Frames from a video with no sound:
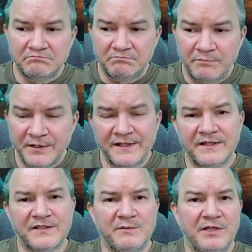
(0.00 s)
But that
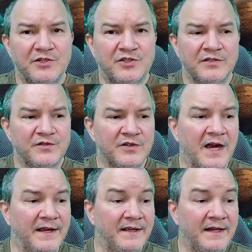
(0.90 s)
doesn't mean you shouldn't
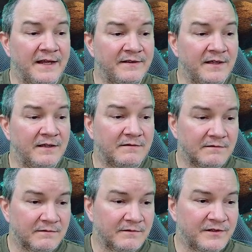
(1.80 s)
try. And I think
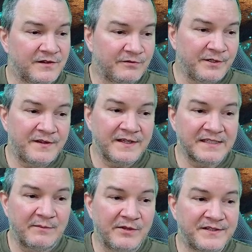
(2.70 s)
the three things
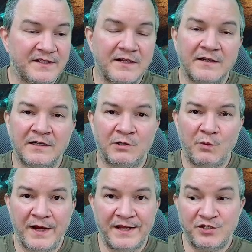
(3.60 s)
I'm listing here are
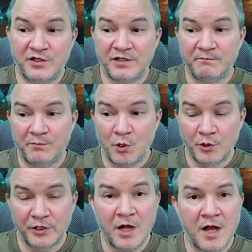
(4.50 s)
ways you can pull
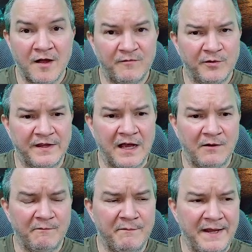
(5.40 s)
it off
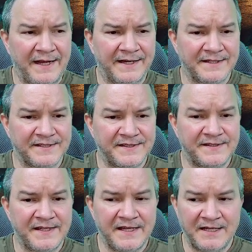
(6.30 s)
without making it
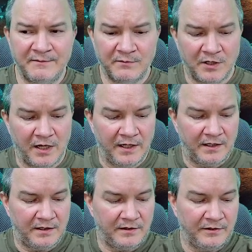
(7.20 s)
seem
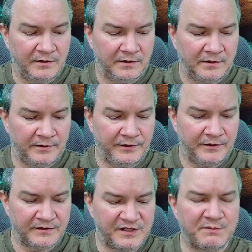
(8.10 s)
like you're
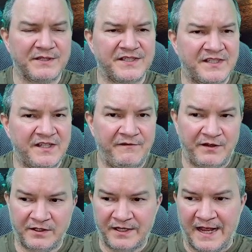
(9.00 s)

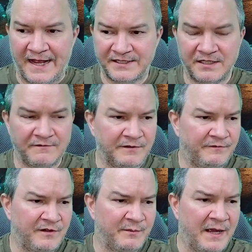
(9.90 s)
specifically asking for
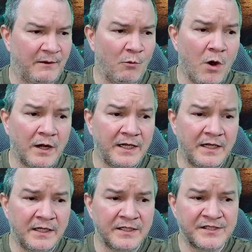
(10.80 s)
feedback. One
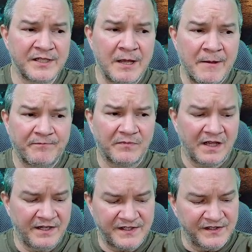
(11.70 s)
is,
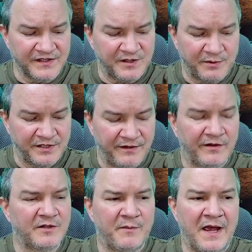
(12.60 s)
and this isn't specific
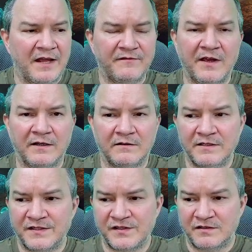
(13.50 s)
to Pathfinder, and
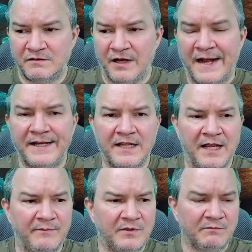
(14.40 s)
this is any
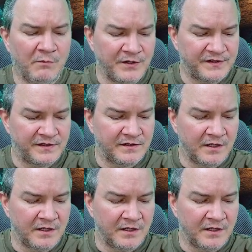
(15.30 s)
game. Most